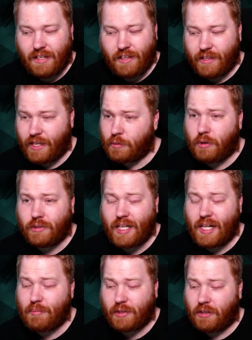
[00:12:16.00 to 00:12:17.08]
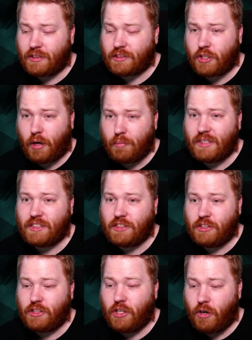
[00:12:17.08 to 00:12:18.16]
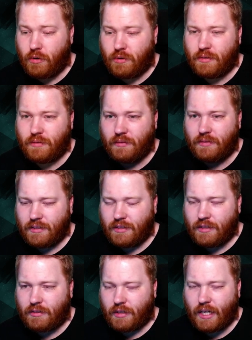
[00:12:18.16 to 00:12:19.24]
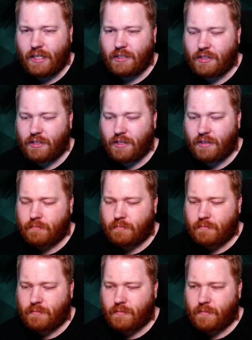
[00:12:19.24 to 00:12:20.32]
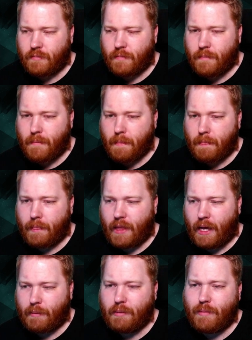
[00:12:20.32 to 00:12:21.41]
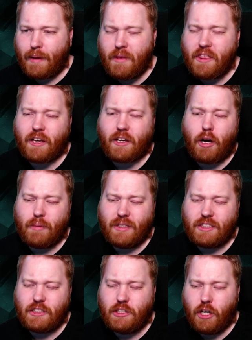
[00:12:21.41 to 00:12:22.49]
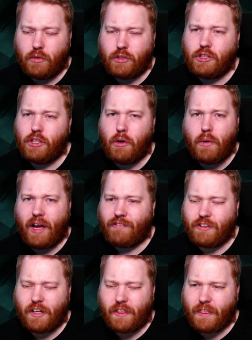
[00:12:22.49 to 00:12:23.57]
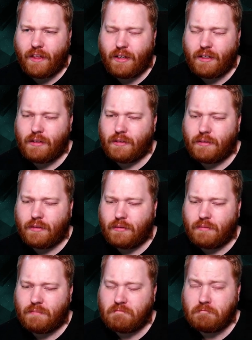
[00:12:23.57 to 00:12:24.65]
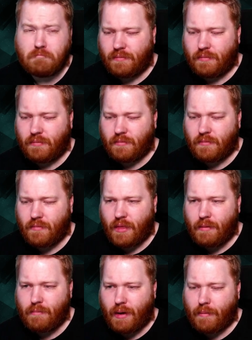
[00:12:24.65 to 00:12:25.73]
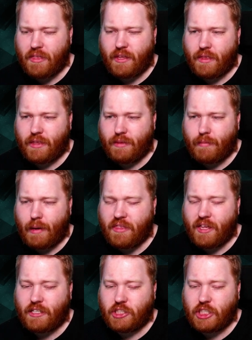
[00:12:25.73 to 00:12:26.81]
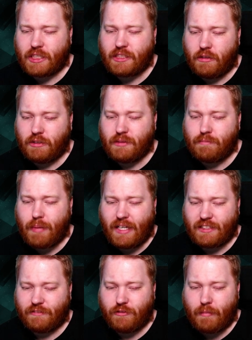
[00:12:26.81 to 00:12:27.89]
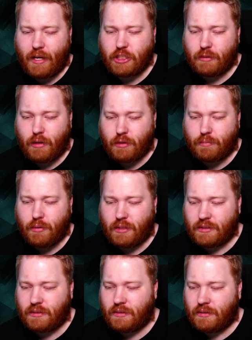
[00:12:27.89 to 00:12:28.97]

That won't help, because the copies know, right? I mean, maybe the copies don't know everything. Maybe they just know the base information about a person.